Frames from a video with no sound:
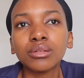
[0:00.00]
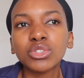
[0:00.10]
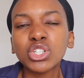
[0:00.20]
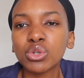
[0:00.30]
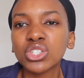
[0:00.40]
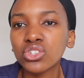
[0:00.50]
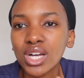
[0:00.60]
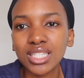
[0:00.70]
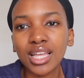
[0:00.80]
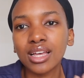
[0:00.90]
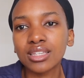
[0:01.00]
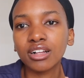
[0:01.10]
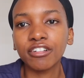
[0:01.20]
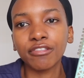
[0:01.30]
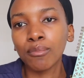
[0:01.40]
she was trusting
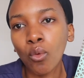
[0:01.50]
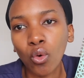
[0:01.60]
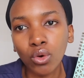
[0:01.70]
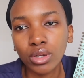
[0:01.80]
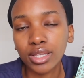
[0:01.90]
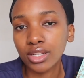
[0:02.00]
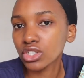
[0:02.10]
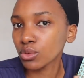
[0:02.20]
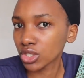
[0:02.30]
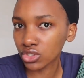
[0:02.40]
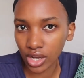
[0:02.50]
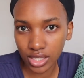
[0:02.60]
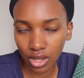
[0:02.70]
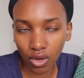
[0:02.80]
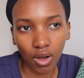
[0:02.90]
herself more than she was
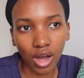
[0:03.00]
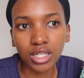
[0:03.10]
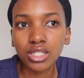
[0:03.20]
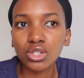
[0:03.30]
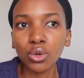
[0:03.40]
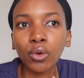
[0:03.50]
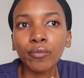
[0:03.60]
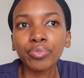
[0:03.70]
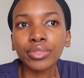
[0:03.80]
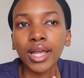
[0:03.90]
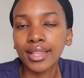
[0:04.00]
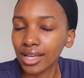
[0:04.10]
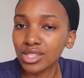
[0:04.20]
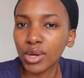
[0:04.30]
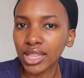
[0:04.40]
trusting God. So
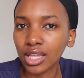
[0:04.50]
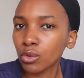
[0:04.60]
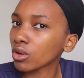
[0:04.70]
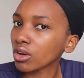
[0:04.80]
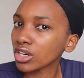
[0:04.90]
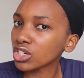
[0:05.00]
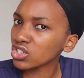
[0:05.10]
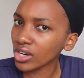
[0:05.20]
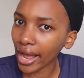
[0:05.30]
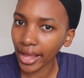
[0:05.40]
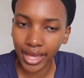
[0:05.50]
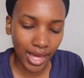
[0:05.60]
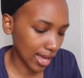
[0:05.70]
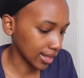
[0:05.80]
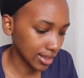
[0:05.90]
that's one thing we're gonna try
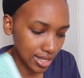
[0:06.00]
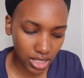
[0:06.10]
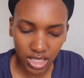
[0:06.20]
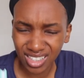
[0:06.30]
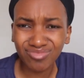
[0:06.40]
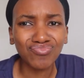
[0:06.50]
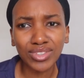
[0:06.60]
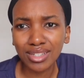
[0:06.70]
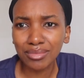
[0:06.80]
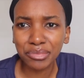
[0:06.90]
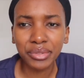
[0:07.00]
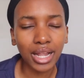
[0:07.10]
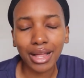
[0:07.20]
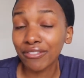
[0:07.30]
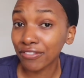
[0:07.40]
and
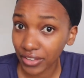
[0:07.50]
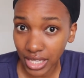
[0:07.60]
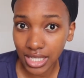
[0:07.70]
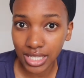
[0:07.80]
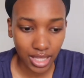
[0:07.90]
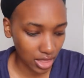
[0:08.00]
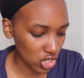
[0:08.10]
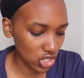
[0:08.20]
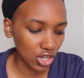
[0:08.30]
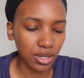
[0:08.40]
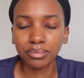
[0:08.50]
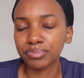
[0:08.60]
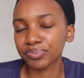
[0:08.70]
fix this year.